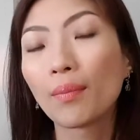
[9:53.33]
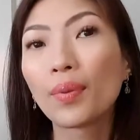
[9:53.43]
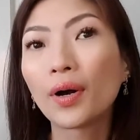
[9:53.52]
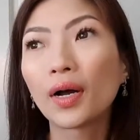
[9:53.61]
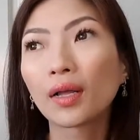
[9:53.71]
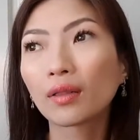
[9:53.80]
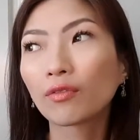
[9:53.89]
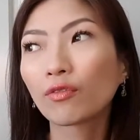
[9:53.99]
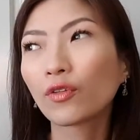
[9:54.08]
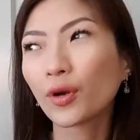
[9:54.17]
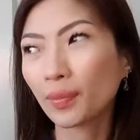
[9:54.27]
But
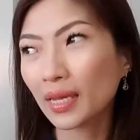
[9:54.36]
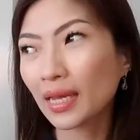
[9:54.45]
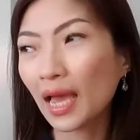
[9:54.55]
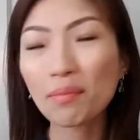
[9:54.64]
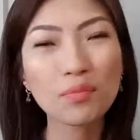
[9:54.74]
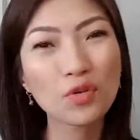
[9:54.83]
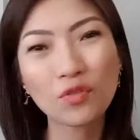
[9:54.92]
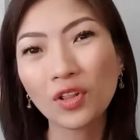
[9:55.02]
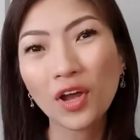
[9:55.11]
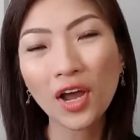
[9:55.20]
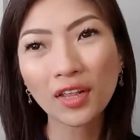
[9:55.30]
for me, I move a
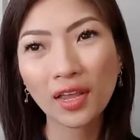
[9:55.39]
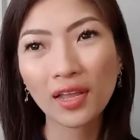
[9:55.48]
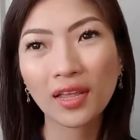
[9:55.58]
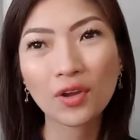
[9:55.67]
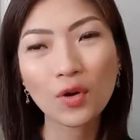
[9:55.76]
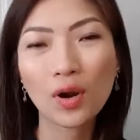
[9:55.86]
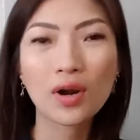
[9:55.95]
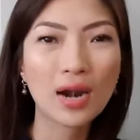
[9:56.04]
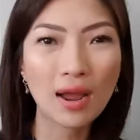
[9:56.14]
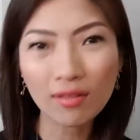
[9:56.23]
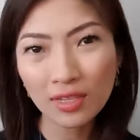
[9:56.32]
lot and I go
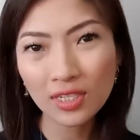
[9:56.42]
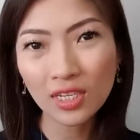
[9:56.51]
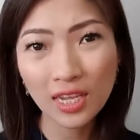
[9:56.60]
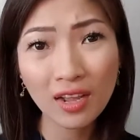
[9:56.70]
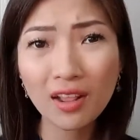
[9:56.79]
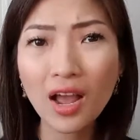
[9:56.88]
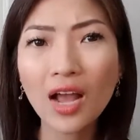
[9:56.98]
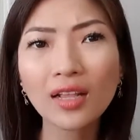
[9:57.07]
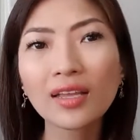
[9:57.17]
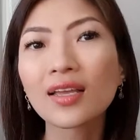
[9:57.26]
around the city a lot.